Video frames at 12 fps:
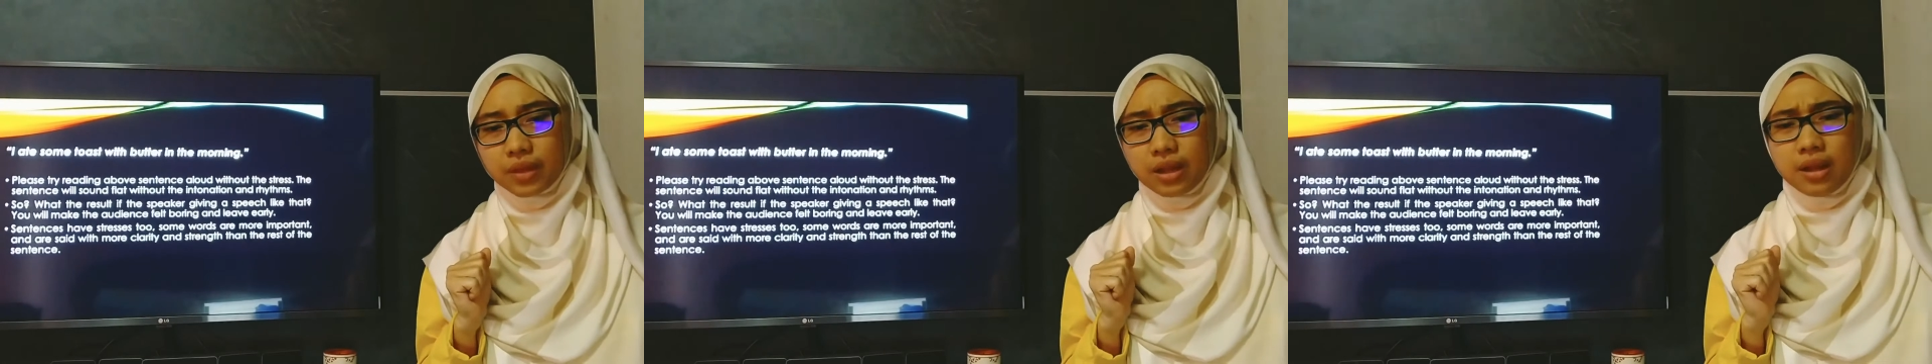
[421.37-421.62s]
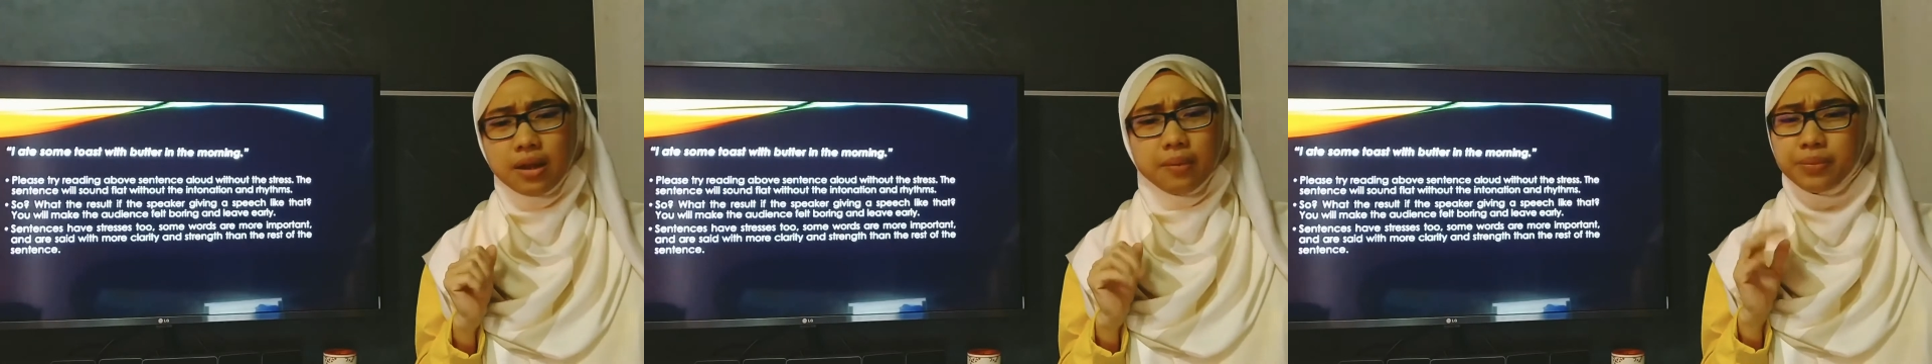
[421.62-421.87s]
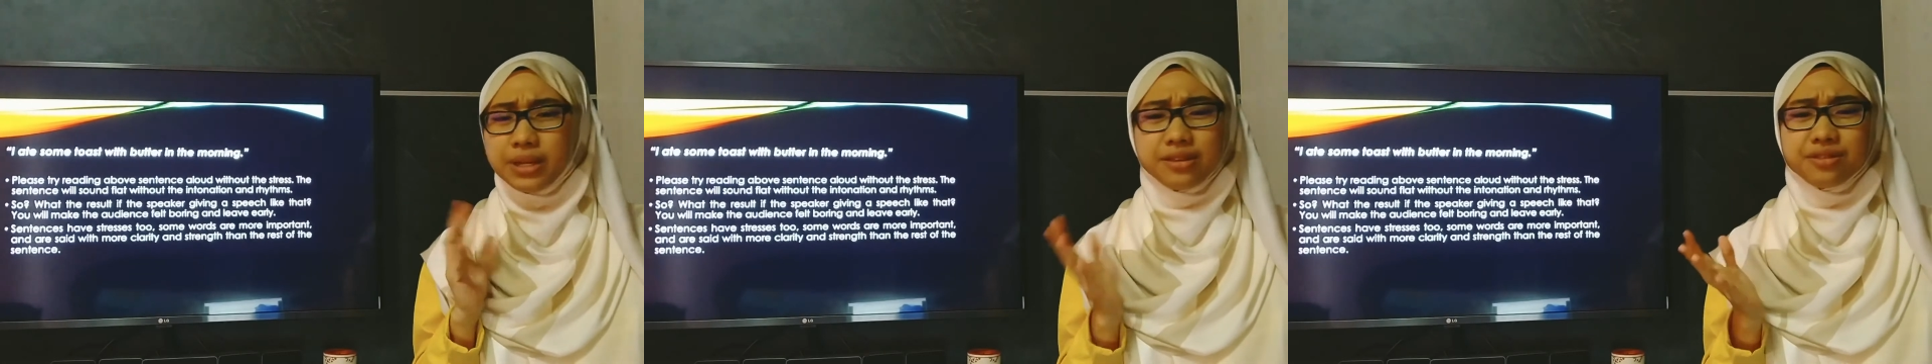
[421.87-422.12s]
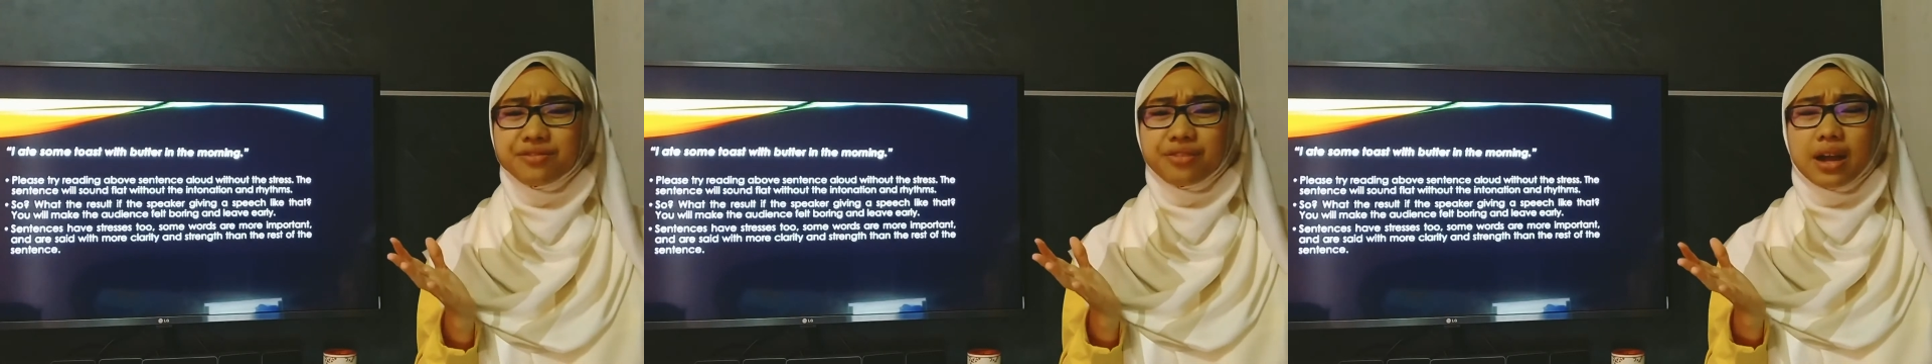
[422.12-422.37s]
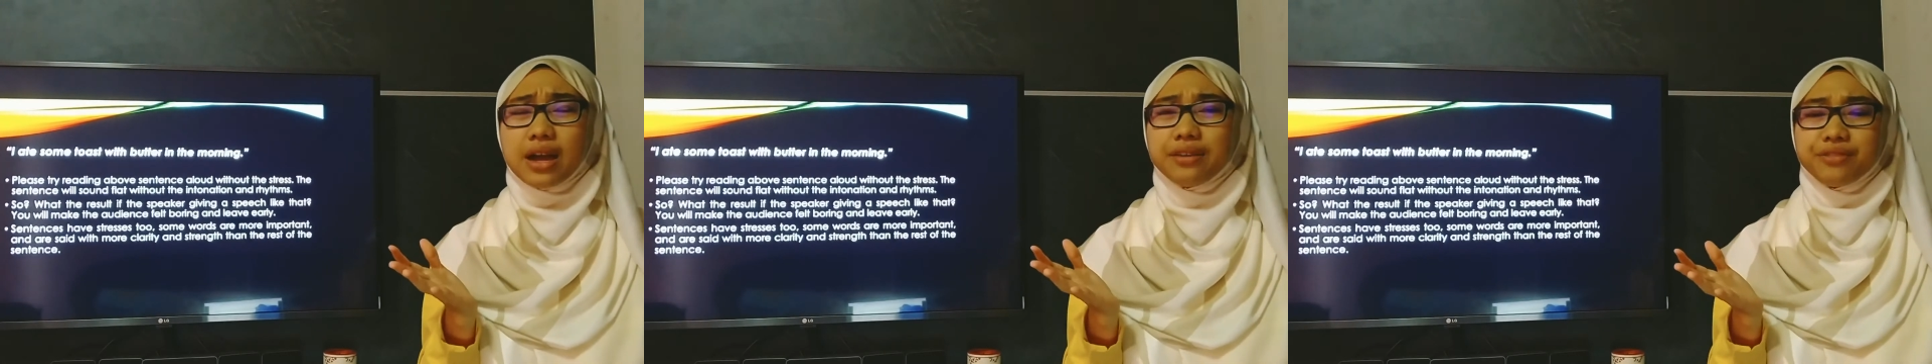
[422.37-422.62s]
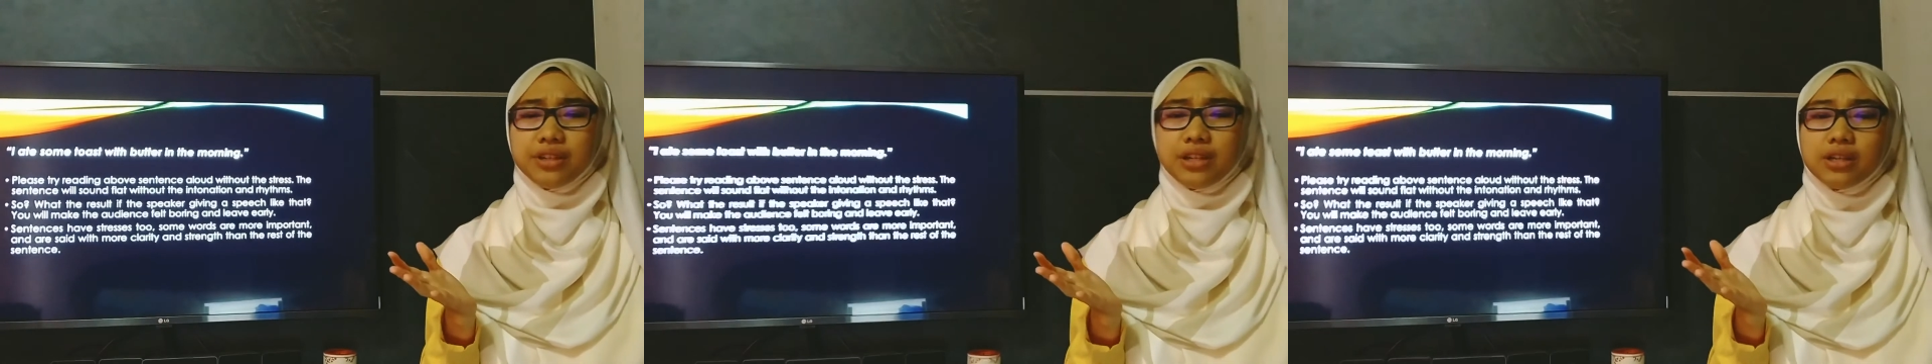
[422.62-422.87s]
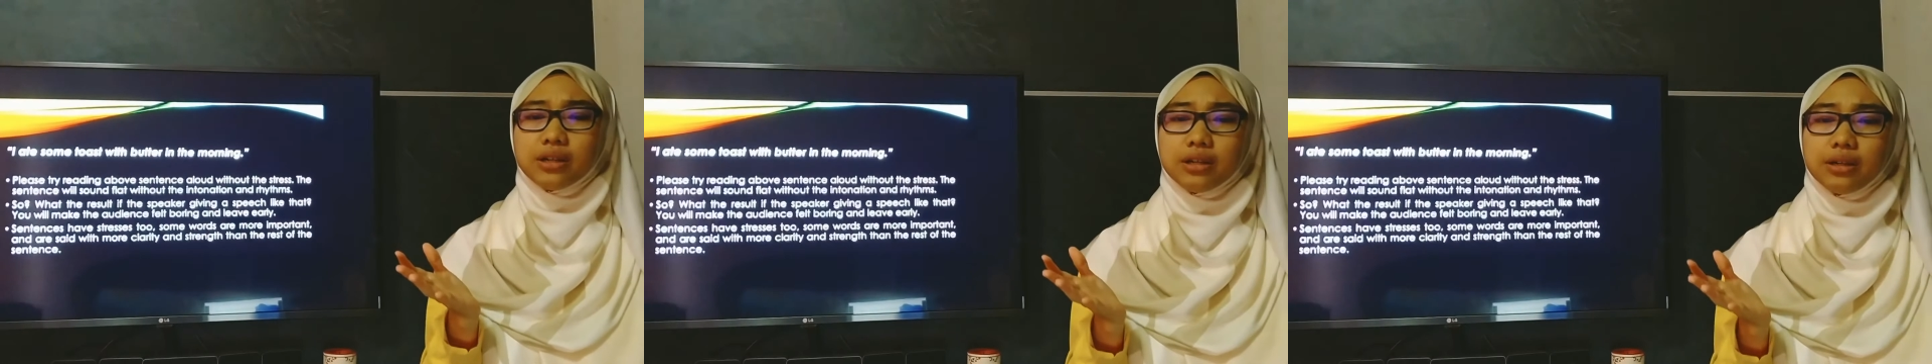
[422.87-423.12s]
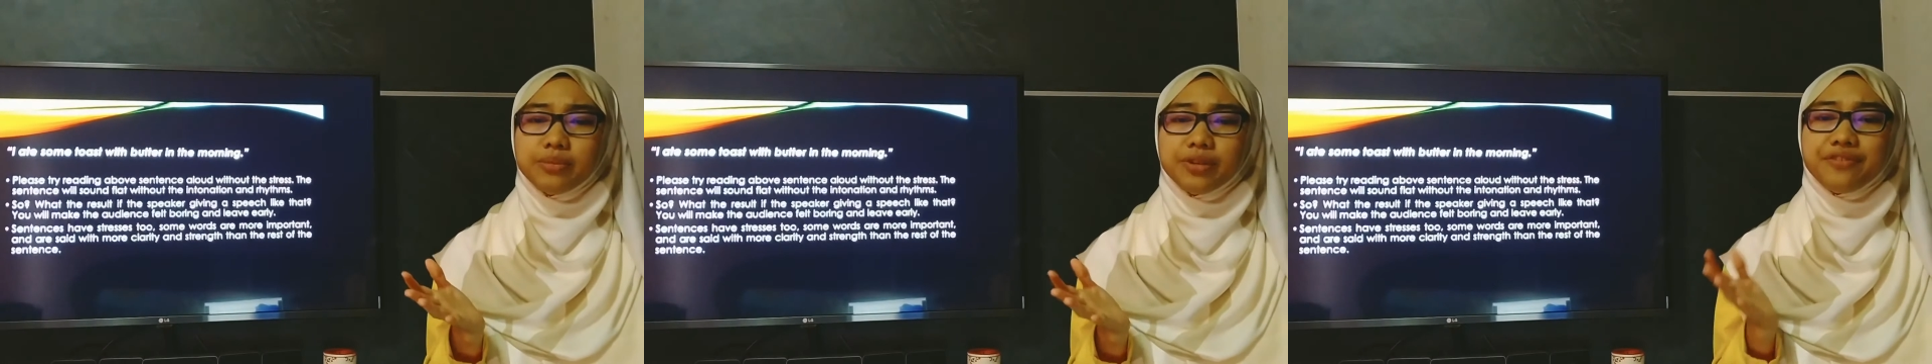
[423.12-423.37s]
Please try reading above
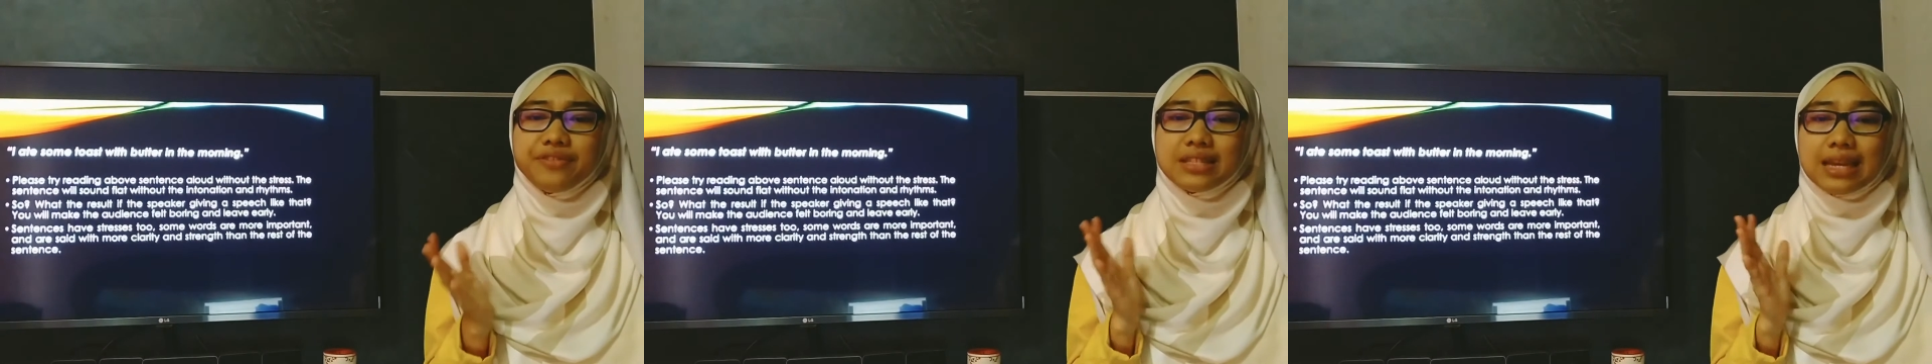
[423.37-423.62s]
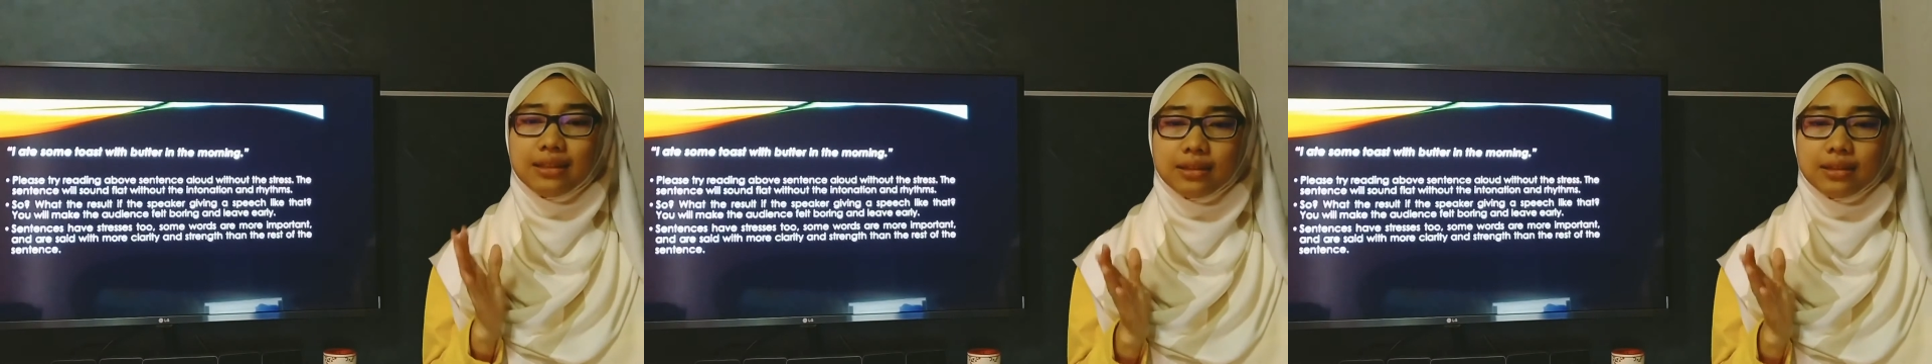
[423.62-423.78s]
sentence